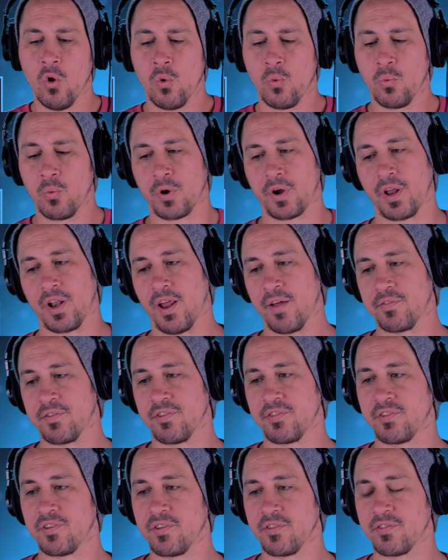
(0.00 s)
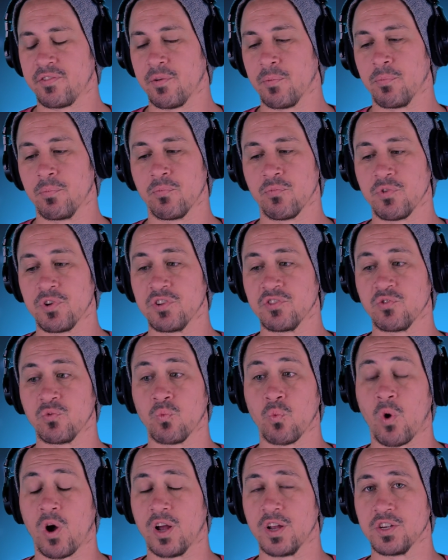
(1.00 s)
We're going to have to see some
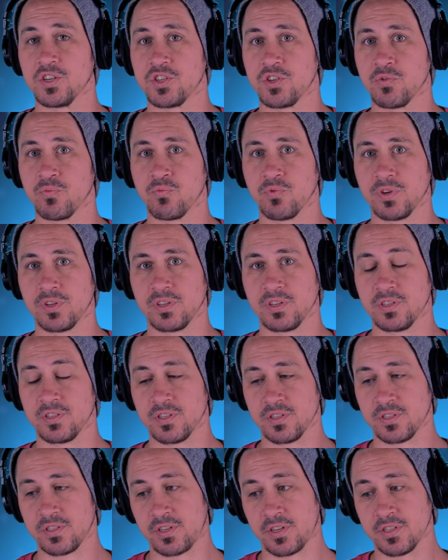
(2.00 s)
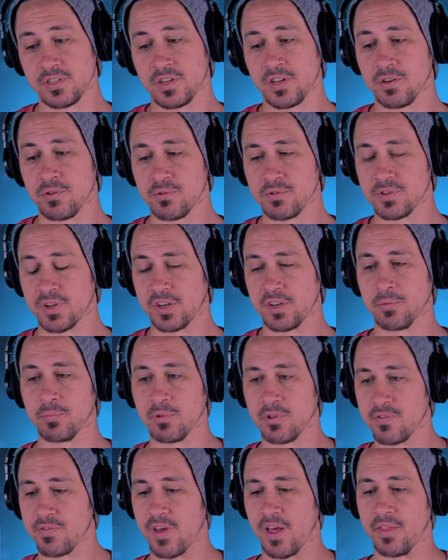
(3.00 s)
reason why she really just continues not to
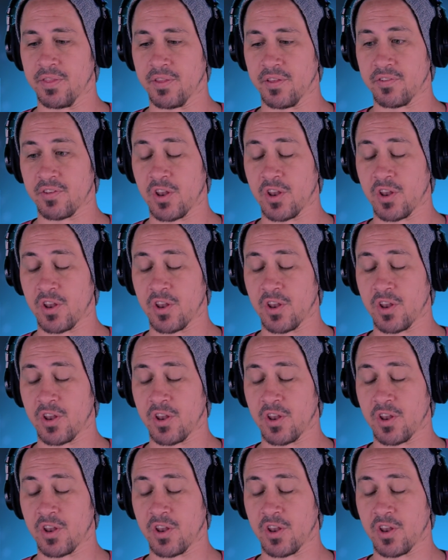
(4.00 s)
believe that in this.